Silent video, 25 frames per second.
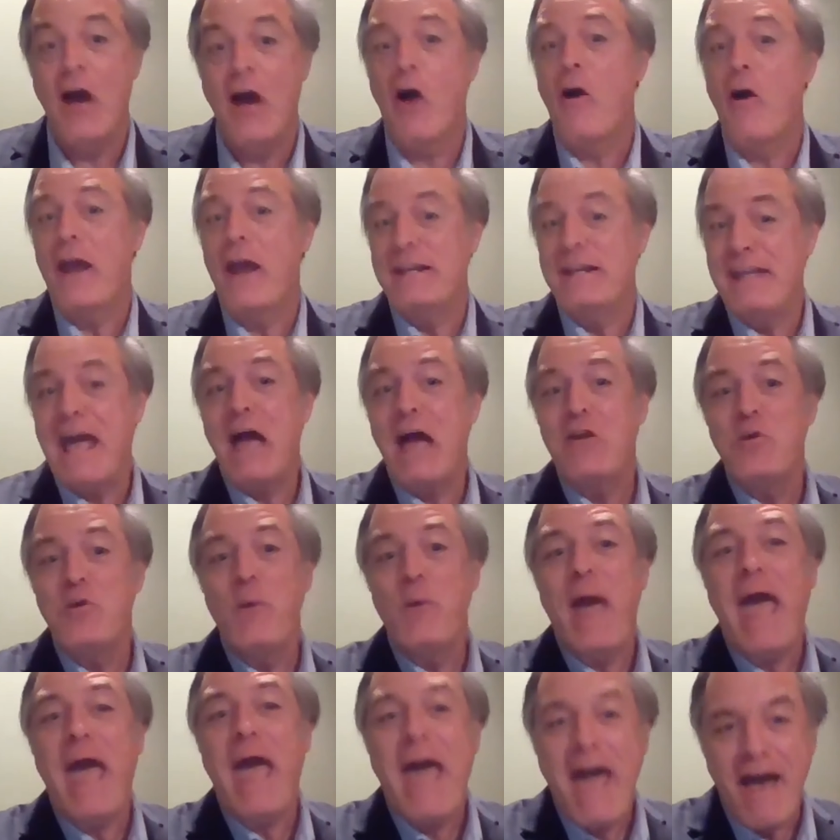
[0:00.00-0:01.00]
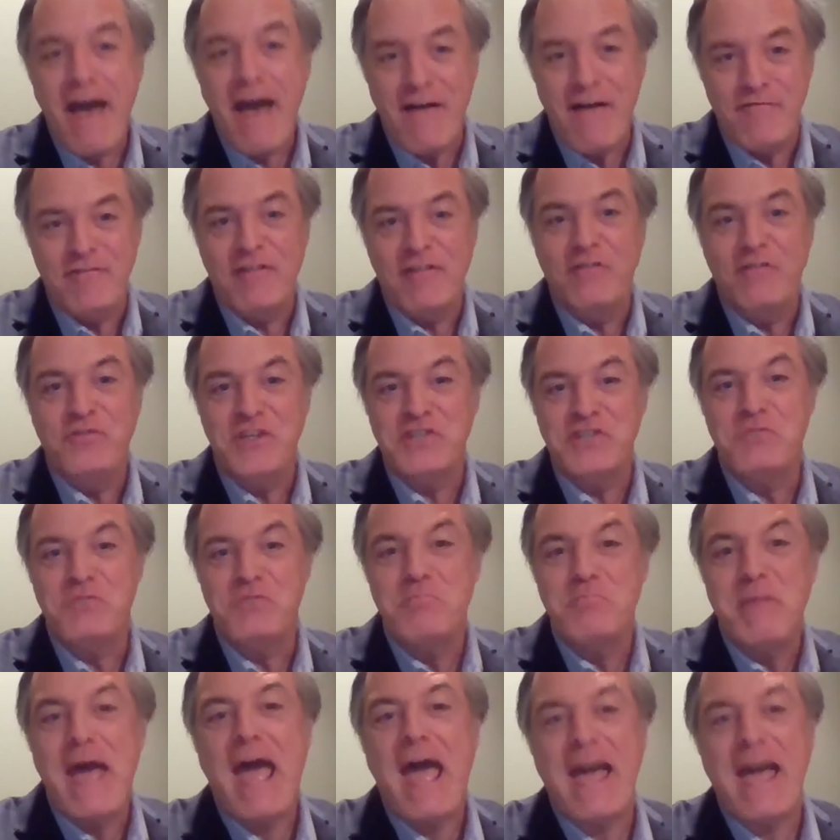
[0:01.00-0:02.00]
all right, now you have this
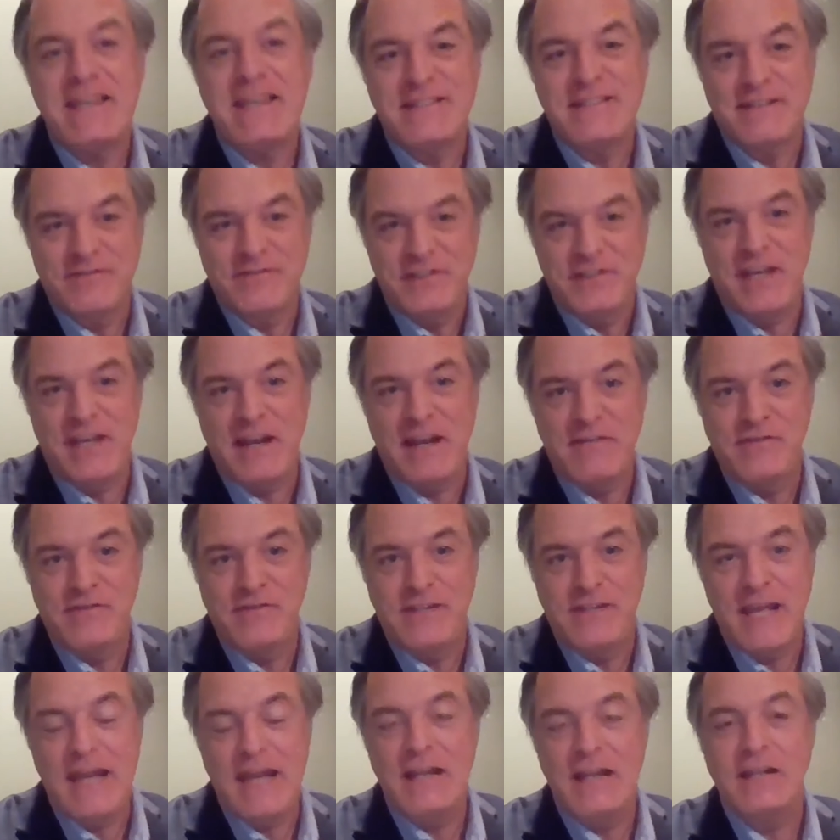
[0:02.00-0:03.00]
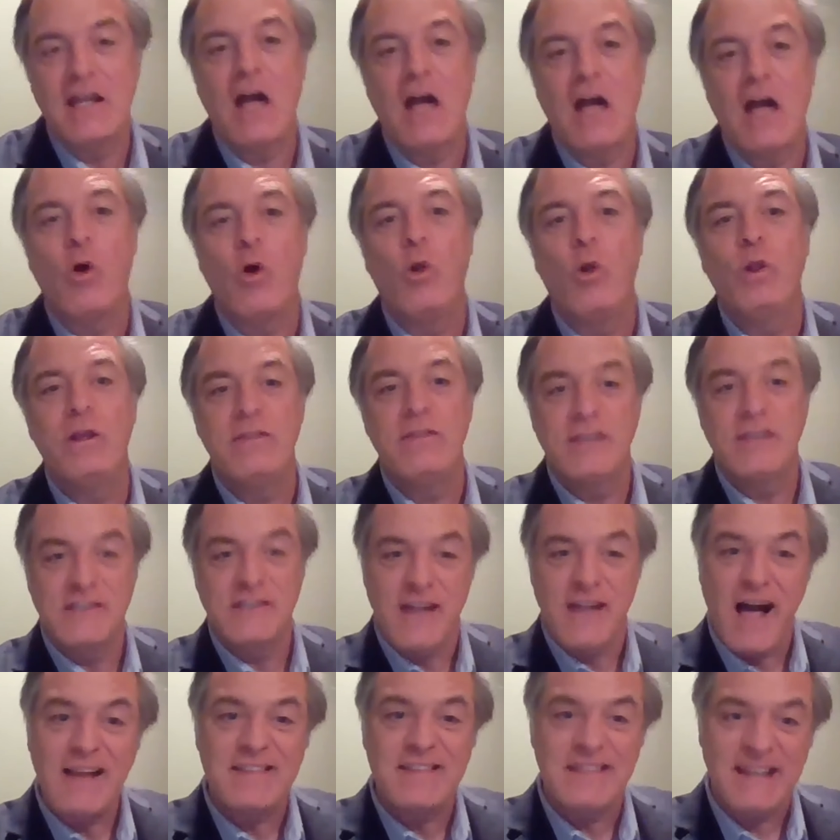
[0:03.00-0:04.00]
massive set of data, not only the
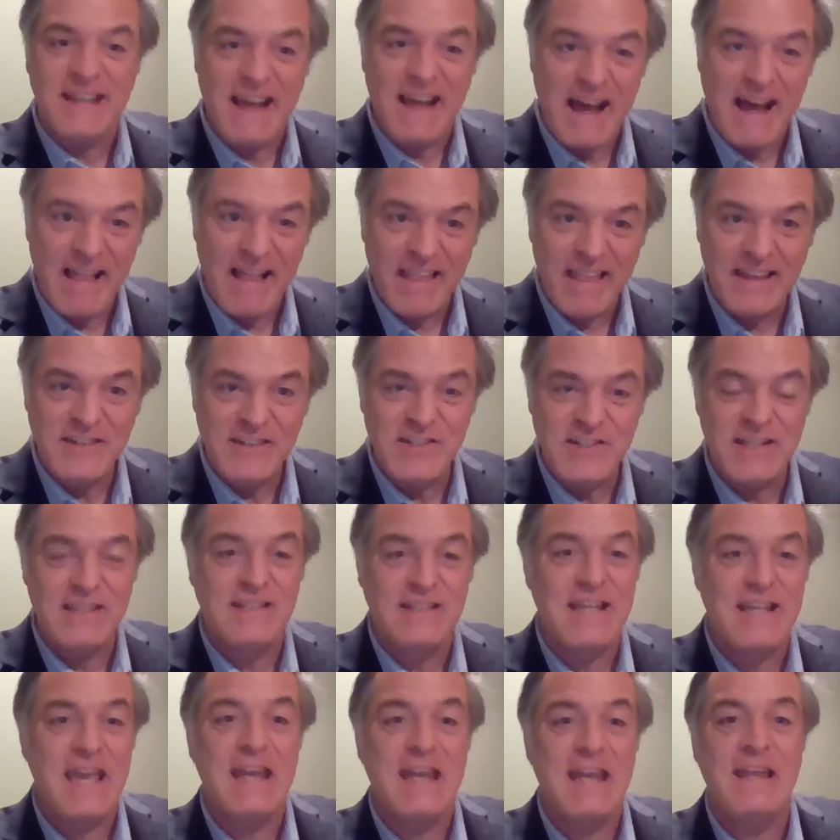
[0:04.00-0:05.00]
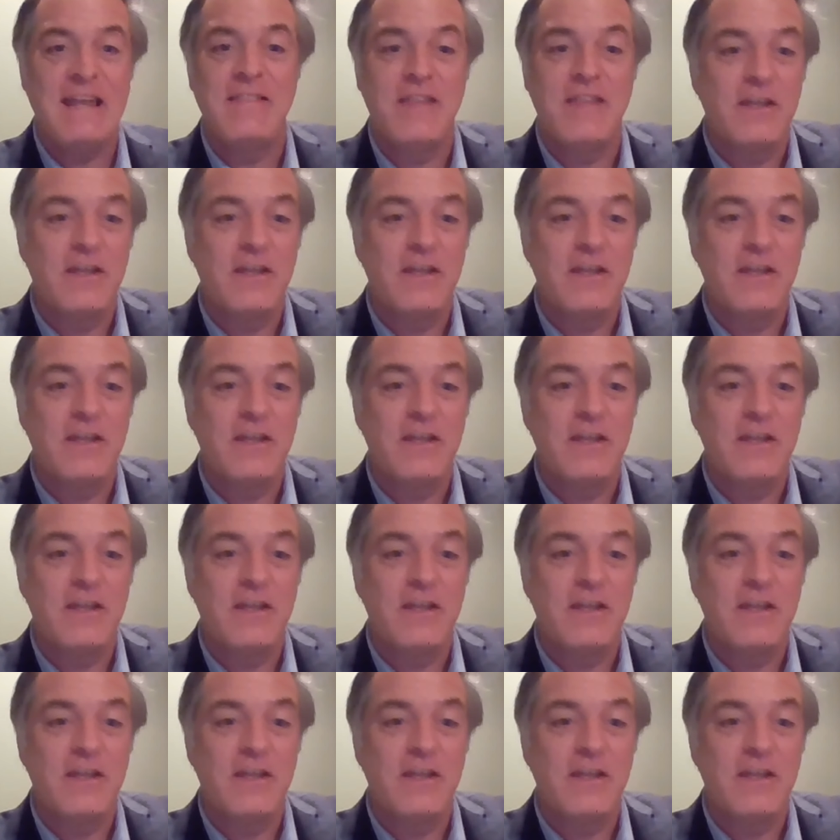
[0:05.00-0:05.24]
toxicology data,